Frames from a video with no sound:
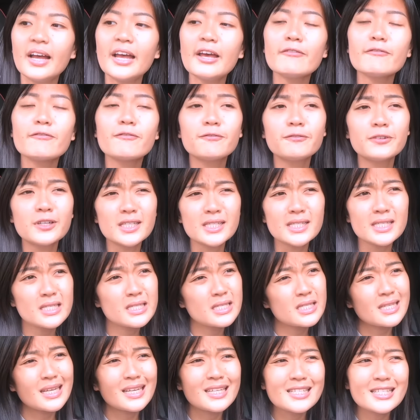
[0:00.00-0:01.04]
At
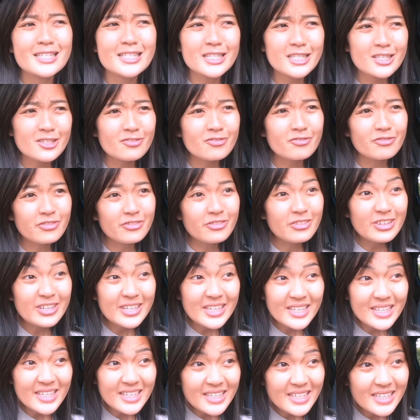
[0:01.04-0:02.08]
first, I didn't
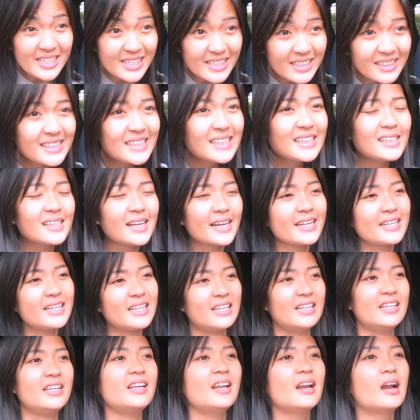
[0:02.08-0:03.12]
really like
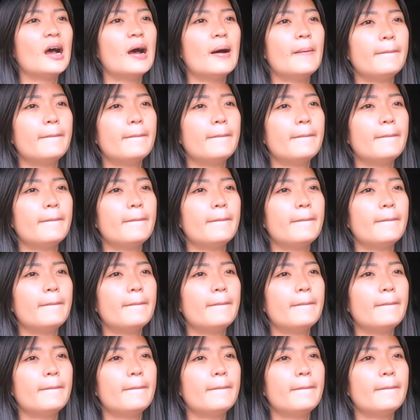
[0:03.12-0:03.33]
it,